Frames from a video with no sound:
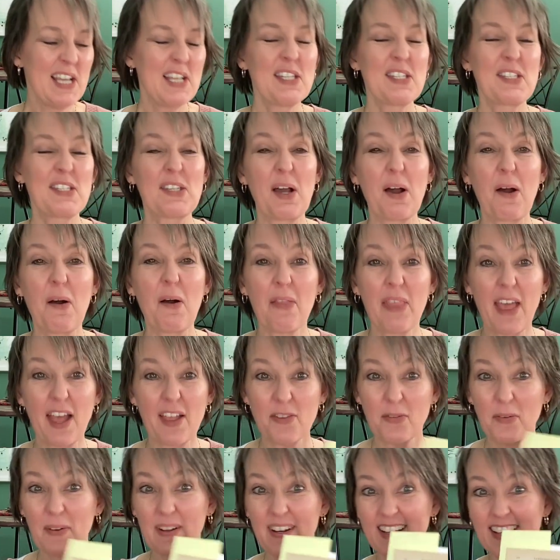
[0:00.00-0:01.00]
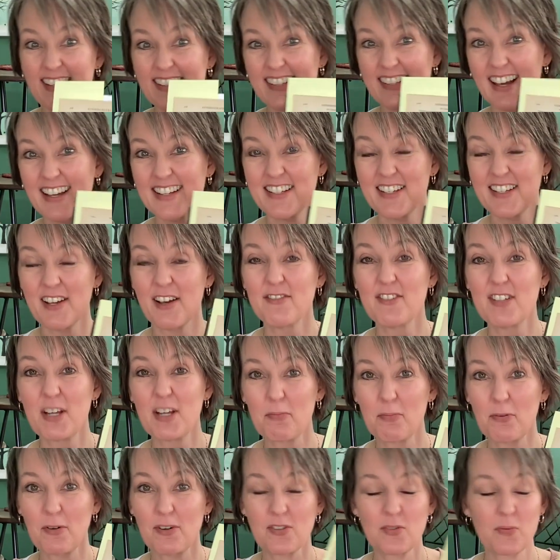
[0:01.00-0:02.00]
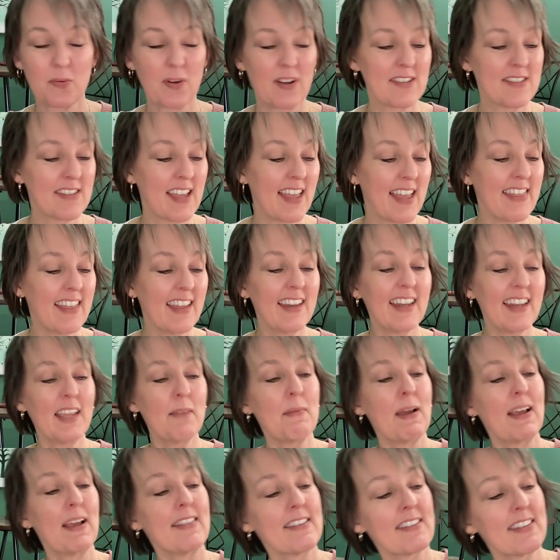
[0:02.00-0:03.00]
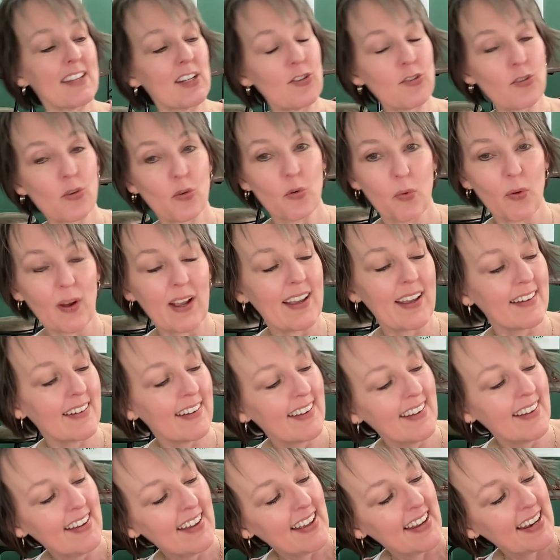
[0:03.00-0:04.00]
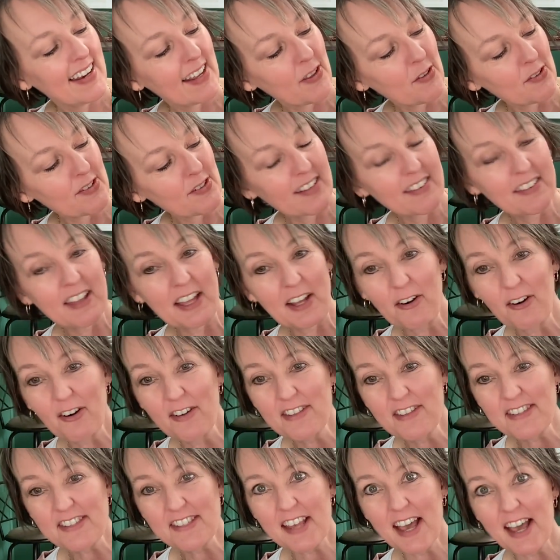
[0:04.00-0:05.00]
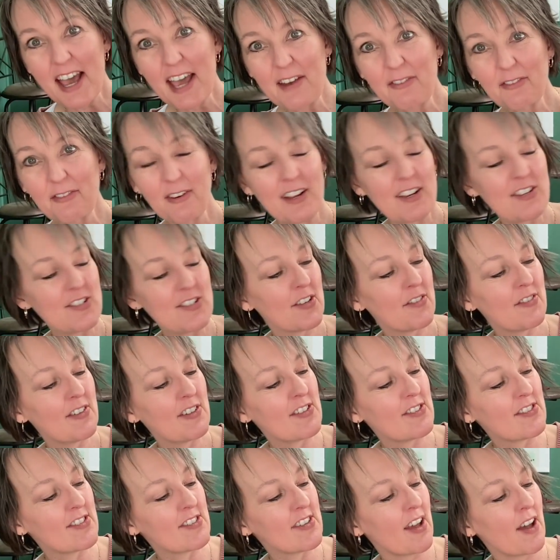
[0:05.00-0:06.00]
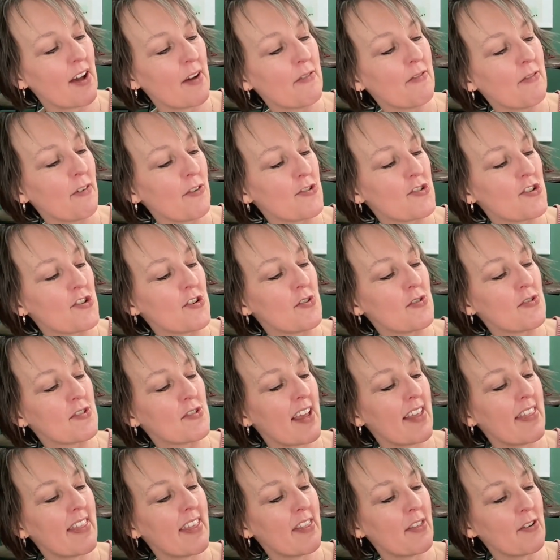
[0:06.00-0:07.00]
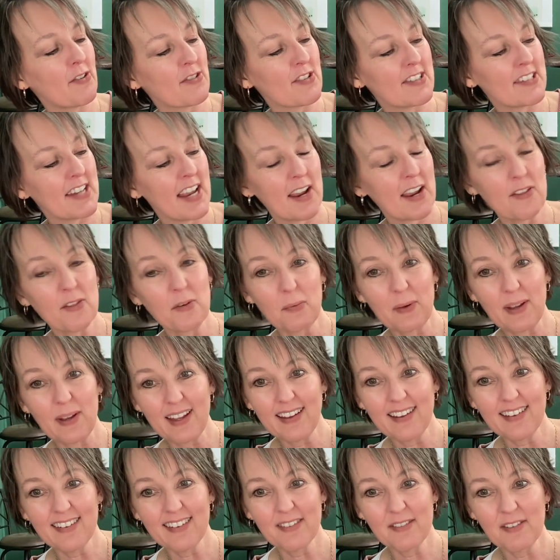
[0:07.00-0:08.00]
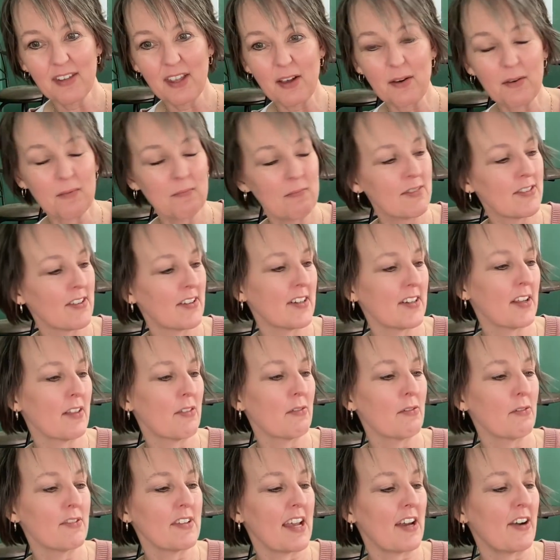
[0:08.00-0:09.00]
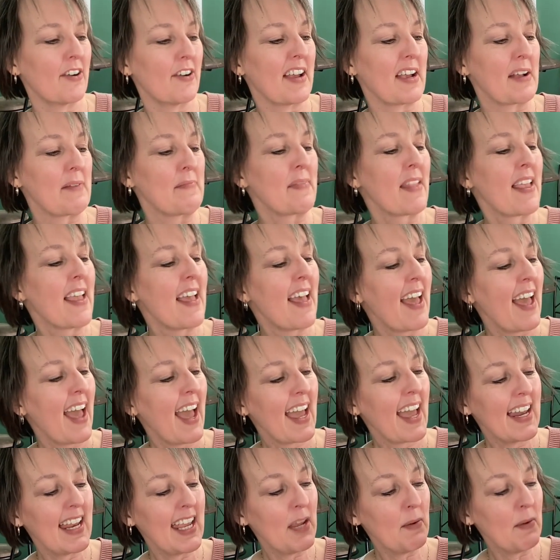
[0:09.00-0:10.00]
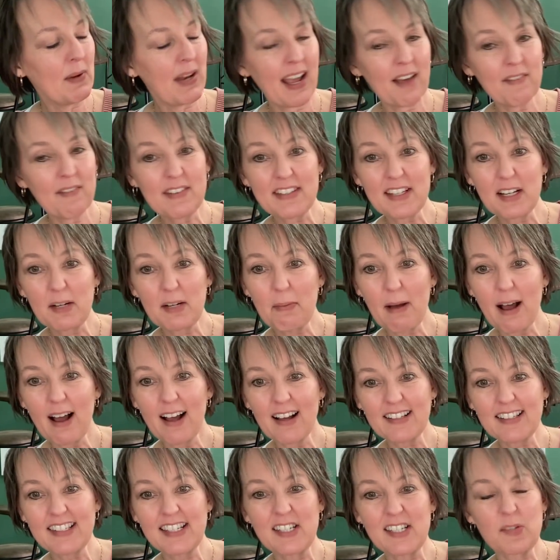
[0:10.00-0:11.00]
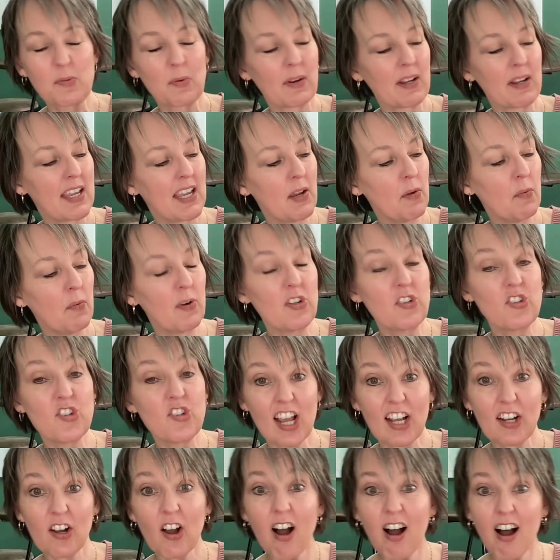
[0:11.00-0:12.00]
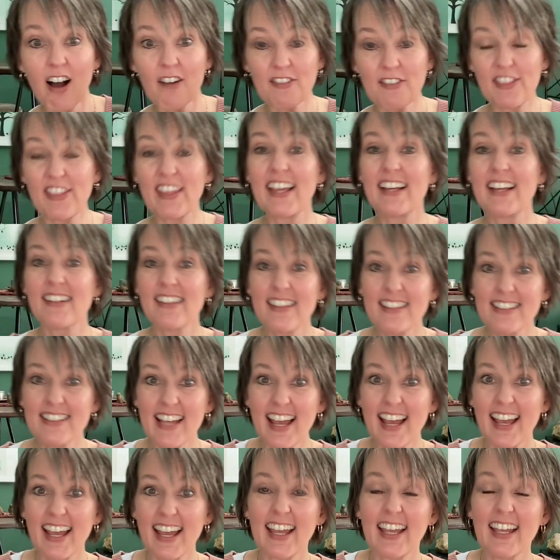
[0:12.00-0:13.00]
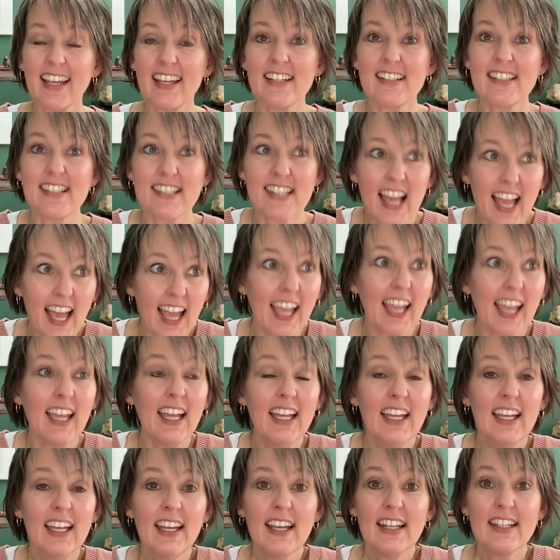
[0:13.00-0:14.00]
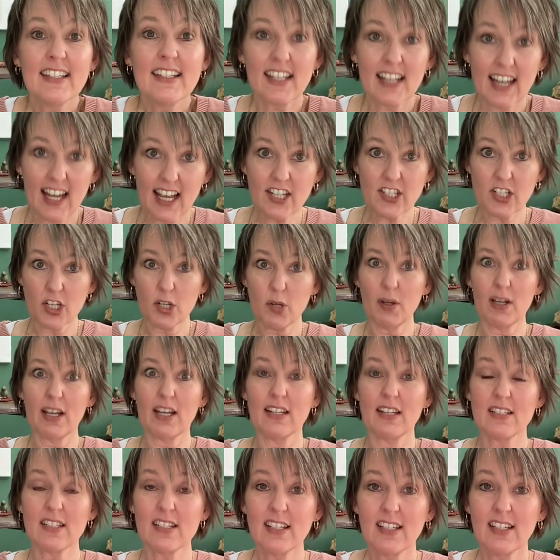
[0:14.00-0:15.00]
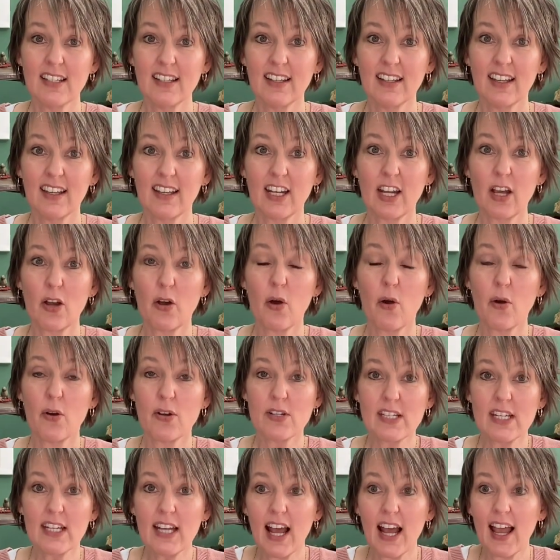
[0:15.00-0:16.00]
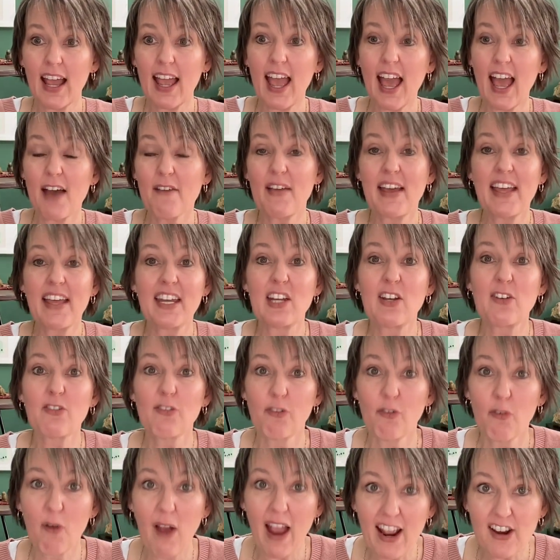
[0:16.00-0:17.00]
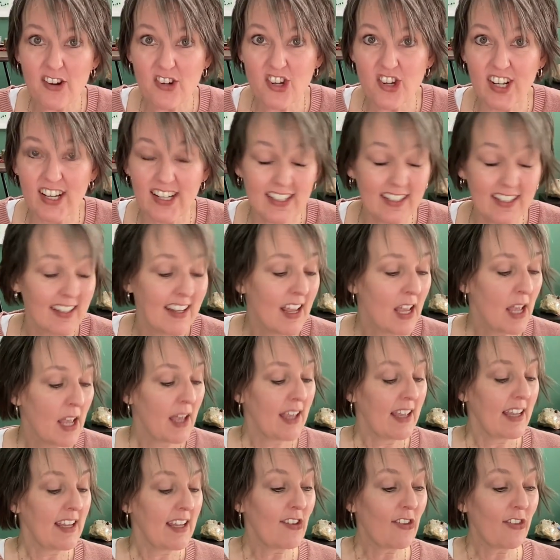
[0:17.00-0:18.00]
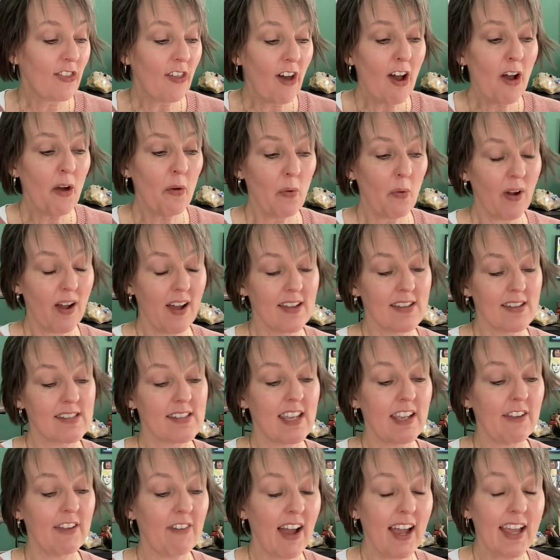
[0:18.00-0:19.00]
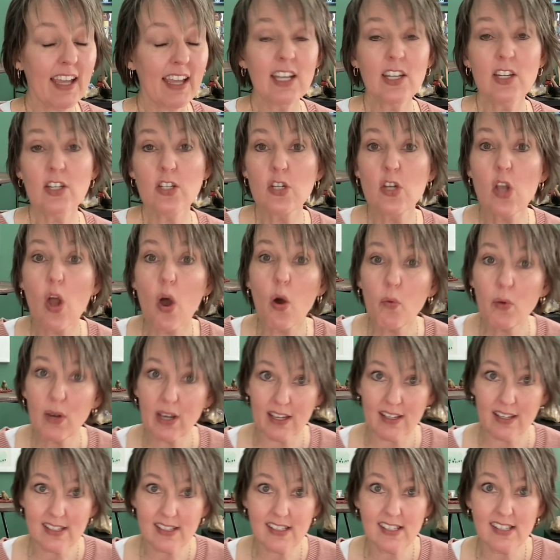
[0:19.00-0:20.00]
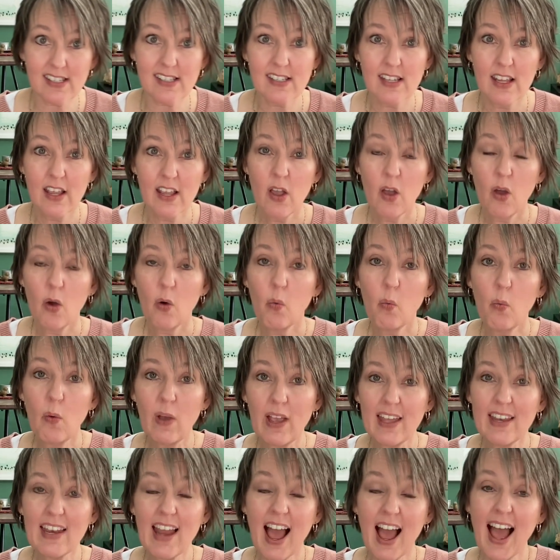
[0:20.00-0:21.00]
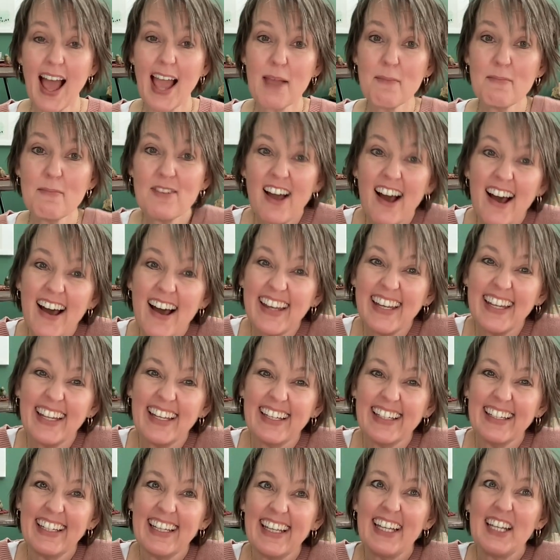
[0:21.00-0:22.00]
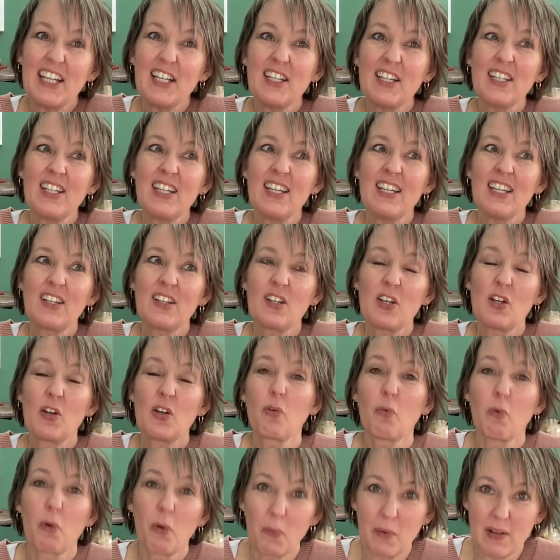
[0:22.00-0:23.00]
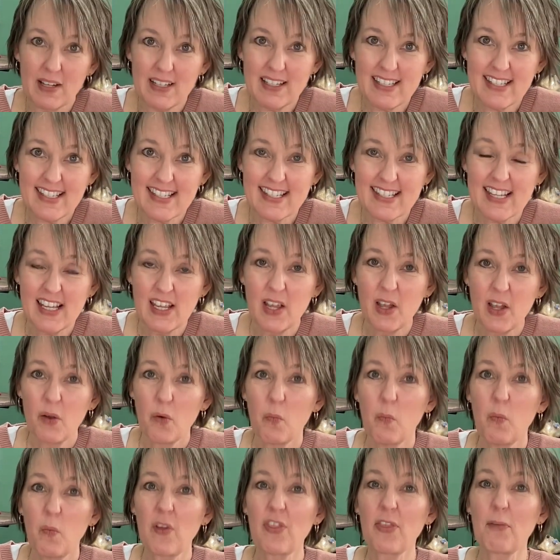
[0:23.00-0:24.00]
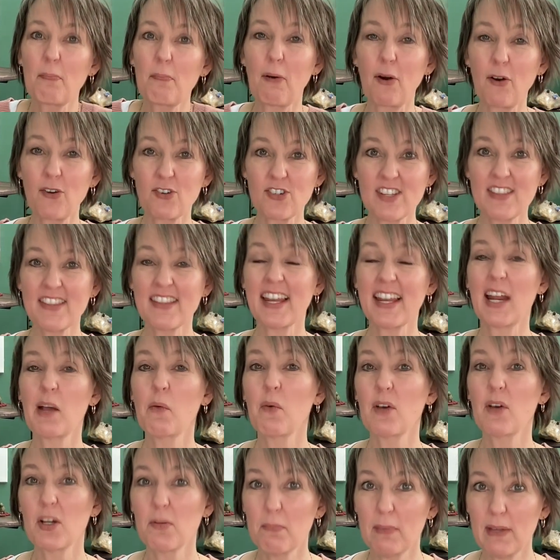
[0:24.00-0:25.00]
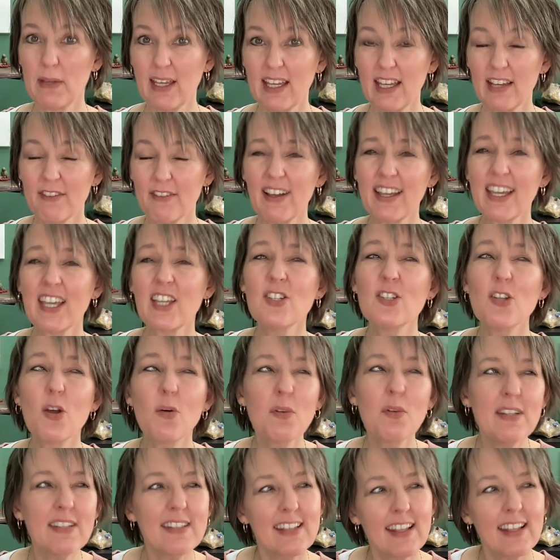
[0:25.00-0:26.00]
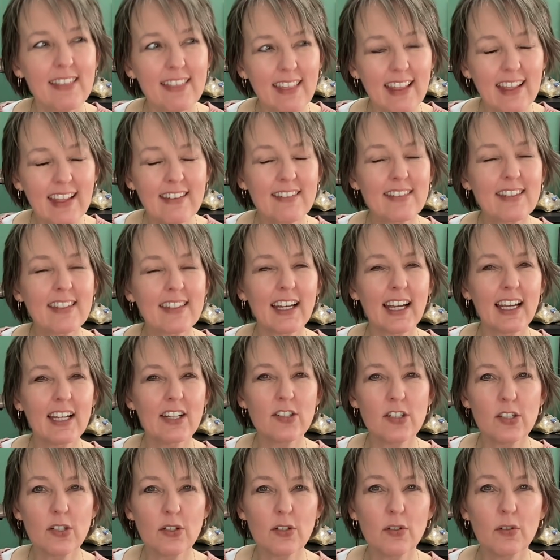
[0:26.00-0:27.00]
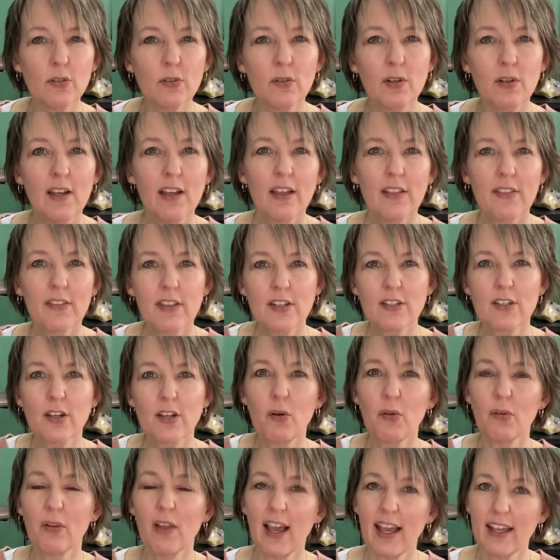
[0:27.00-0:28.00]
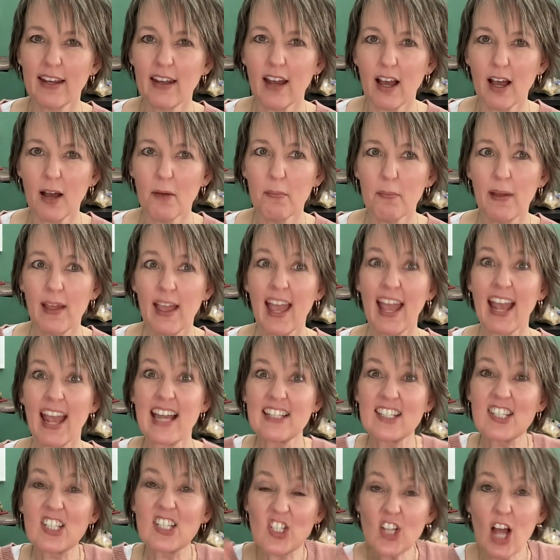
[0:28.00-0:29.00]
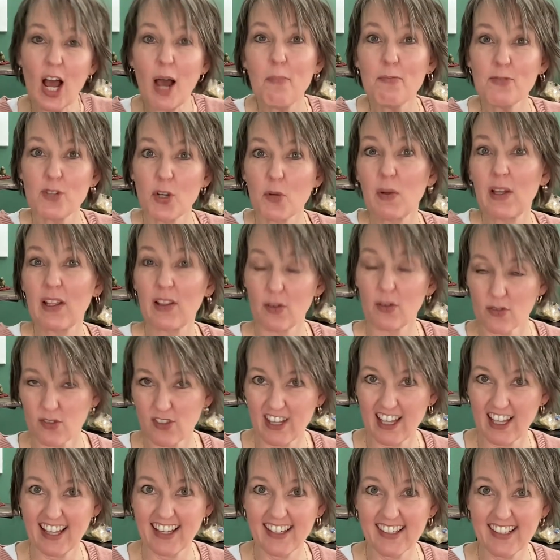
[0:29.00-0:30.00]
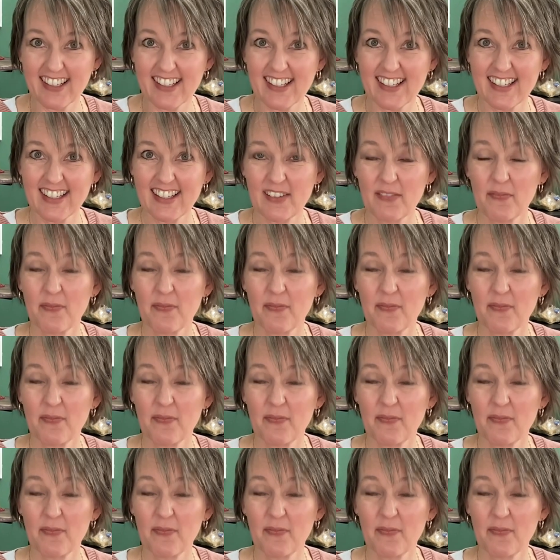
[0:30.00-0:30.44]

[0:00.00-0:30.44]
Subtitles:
So that's what his idea of temperance was. And then he made this little grid. And there's a letter on the side for each of his virtues. And then there's a day of the week, Sunday through Saturday. And he would have these little boxes where he would check off at the end of the day. He'd say, did I do it? Or did I have an infraction? His thought was, if I can notice when I'm not in congruence with the person that I want to be, if I can notice the things that I do that don't line up and stop doing those things,